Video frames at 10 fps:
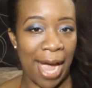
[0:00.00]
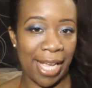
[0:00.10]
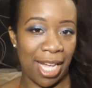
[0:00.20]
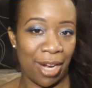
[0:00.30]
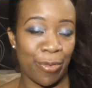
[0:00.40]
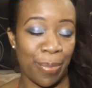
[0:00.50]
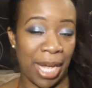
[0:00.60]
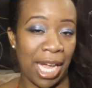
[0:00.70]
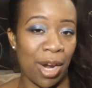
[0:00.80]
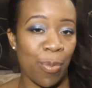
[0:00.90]
I care for
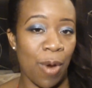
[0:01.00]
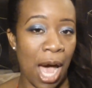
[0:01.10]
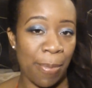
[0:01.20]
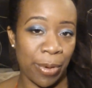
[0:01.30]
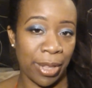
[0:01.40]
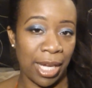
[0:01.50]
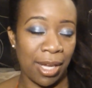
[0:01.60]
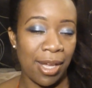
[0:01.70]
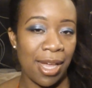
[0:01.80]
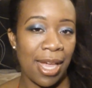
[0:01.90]
my hair properly,